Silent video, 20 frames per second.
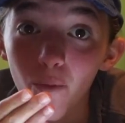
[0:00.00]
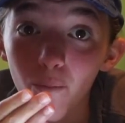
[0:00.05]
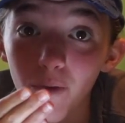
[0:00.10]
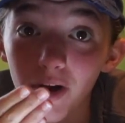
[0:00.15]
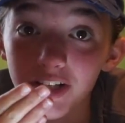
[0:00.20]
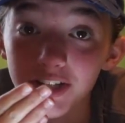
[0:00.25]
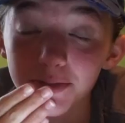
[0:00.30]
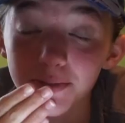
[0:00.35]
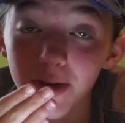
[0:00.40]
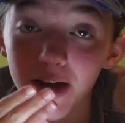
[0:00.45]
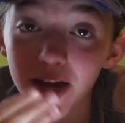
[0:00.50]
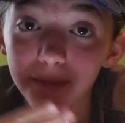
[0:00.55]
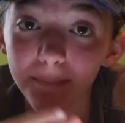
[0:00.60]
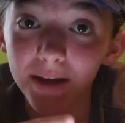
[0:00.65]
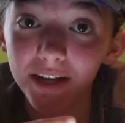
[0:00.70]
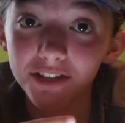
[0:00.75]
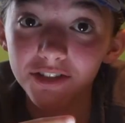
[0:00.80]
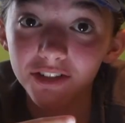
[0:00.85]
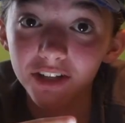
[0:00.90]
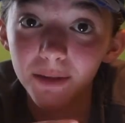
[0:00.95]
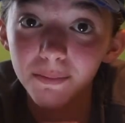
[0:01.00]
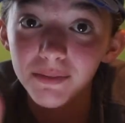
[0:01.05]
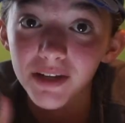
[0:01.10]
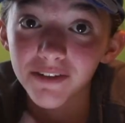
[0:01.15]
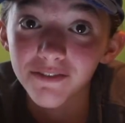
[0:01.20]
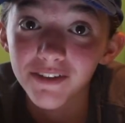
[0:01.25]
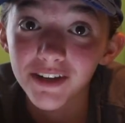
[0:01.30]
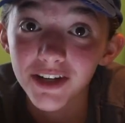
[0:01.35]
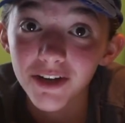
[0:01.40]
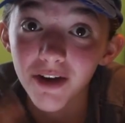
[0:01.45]
watched my major
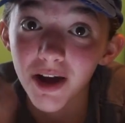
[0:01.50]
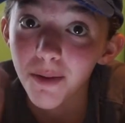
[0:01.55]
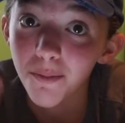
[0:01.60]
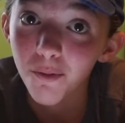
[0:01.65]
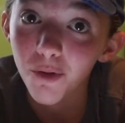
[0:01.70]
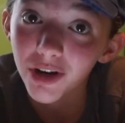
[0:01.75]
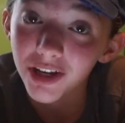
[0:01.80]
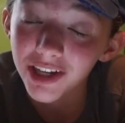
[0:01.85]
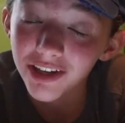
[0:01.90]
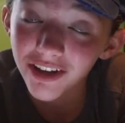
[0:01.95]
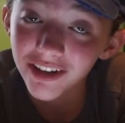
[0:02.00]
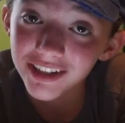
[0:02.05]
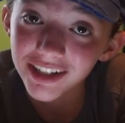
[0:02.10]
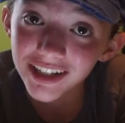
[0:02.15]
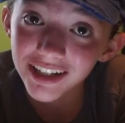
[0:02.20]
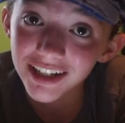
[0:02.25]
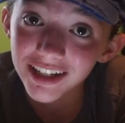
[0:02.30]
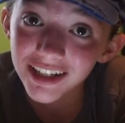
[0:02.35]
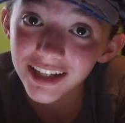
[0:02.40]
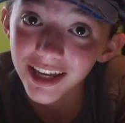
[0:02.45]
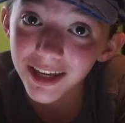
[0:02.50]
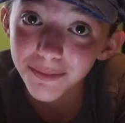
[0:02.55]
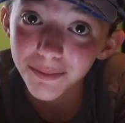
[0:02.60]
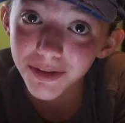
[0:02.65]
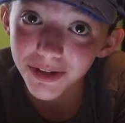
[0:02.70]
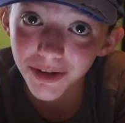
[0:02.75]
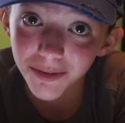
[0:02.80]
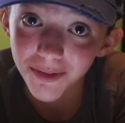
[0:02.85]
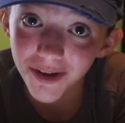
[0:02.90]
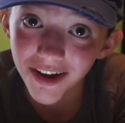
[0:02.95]
update video, I'm working on getting a
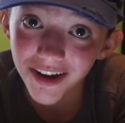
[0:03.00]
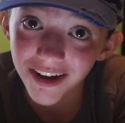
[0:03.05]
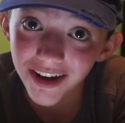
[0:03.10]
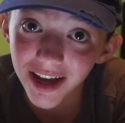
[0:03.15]
P.O. box.